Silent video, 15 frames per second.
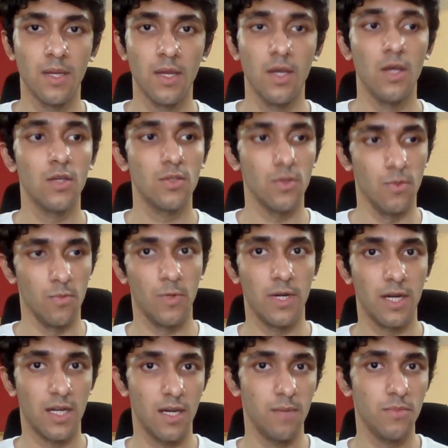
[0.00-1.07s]
So, when it
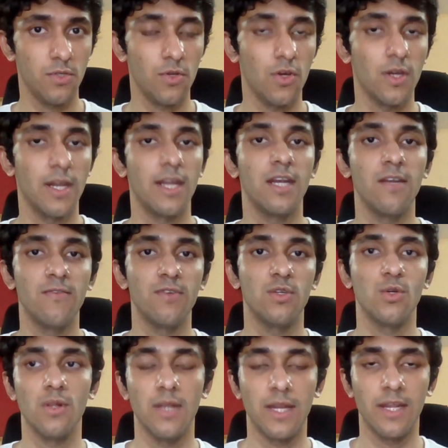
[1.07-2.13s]
comes to your
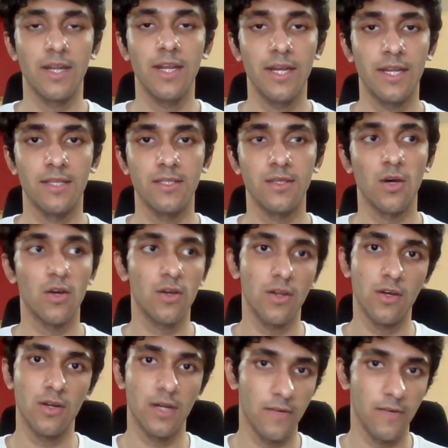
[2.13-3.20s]
individual ingredients or your
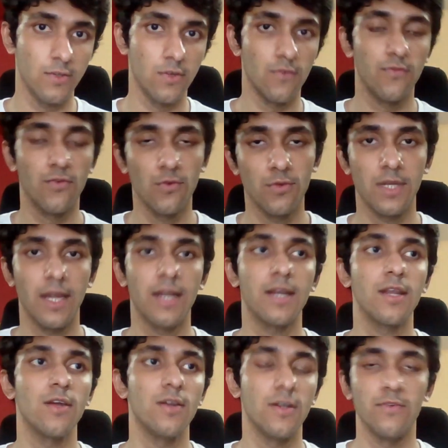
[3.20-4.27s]
individual fruits and
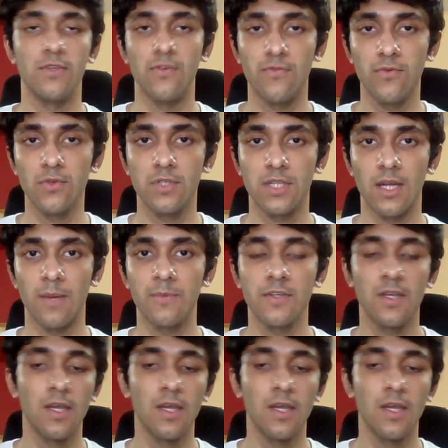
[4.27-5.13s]
your individual foodstuffs,